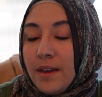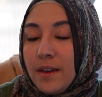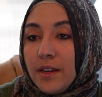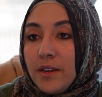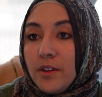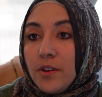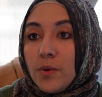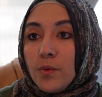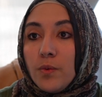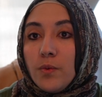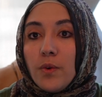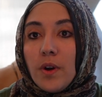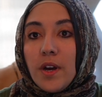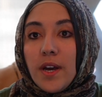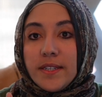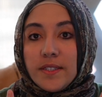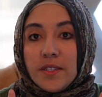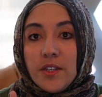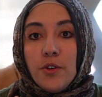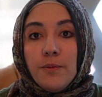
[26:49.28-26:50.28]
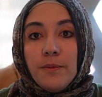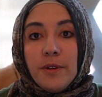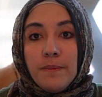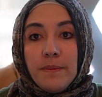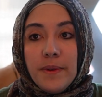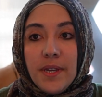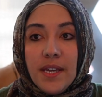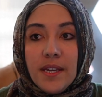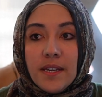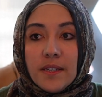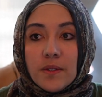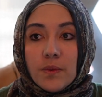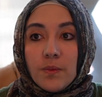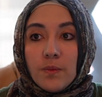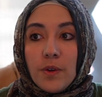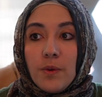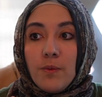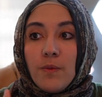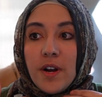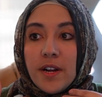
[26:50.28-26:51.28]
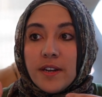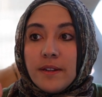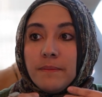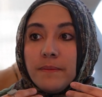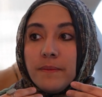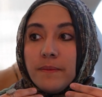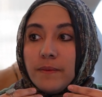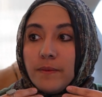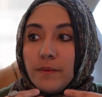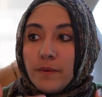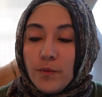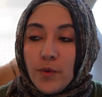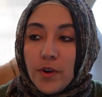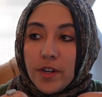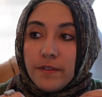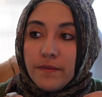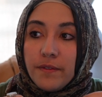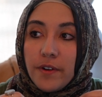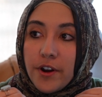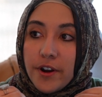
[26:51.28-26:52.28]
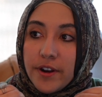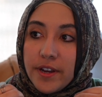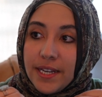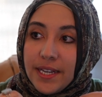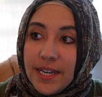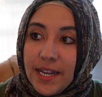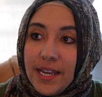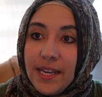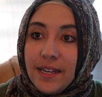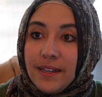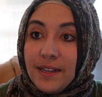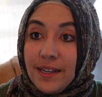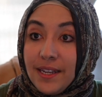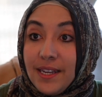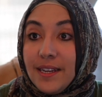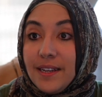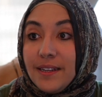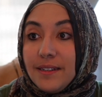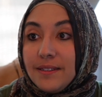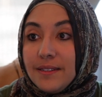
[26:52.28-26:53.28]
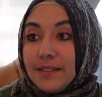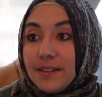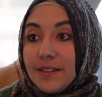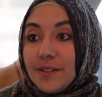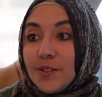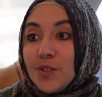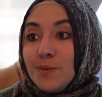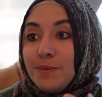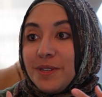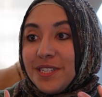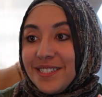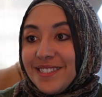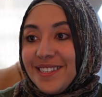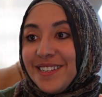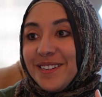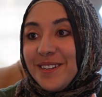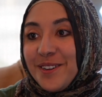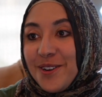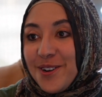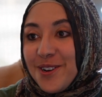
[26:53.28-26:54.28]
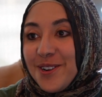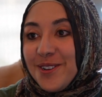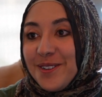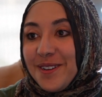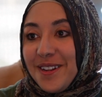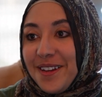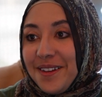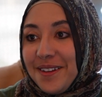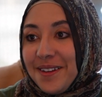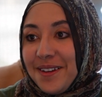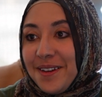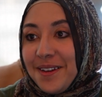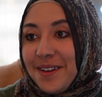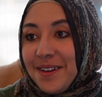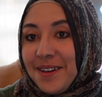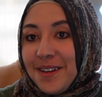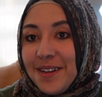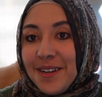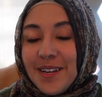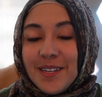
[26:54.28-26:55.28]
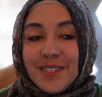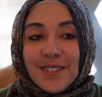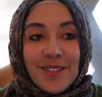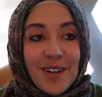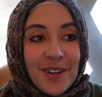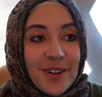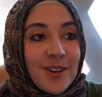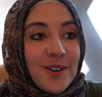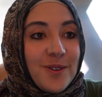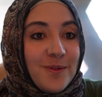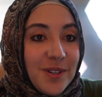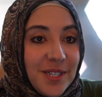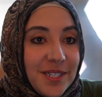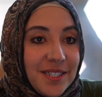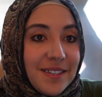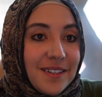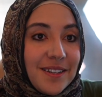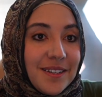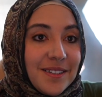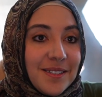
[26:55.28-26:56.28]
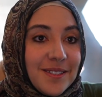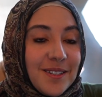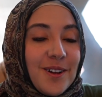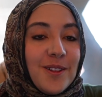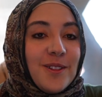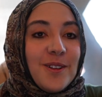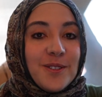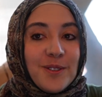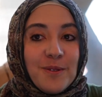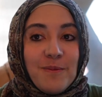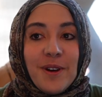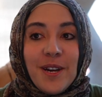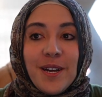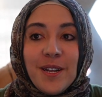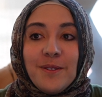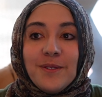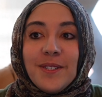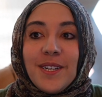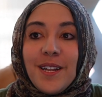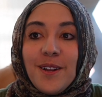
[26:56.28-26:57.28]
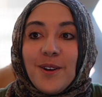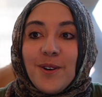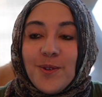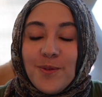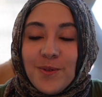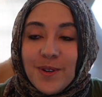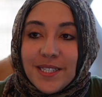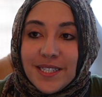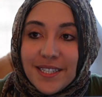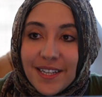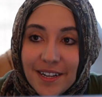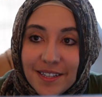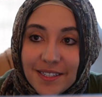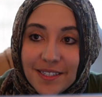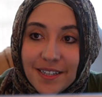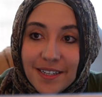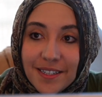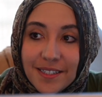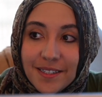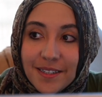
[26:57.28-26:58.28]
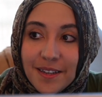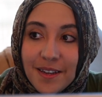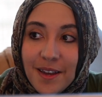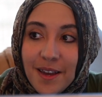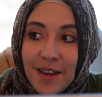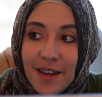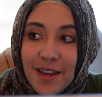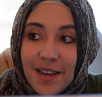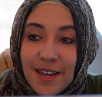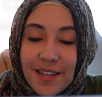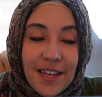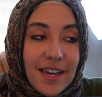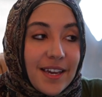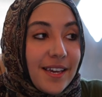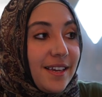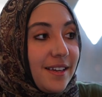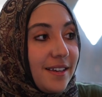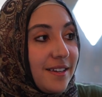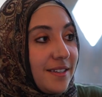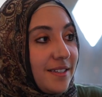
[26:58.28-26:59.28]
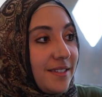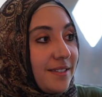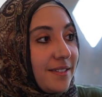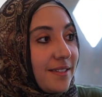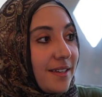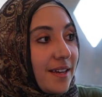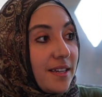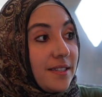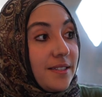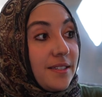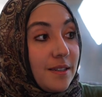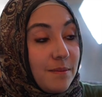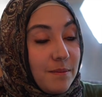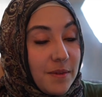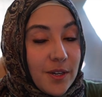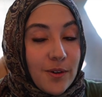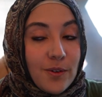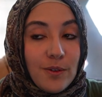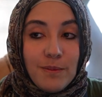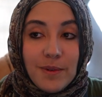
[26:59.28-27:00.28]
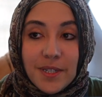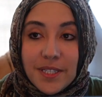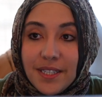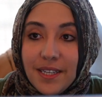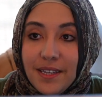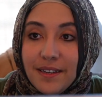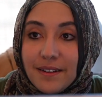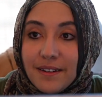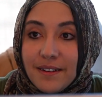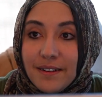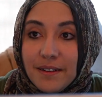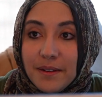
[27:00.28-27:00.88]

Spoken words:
You know, as human beings, one of our innate needs is to be seen and heard. It's not a coincidence that Allah subhanahu wa ta'ala always tells us that He is as-sami'u al-basir.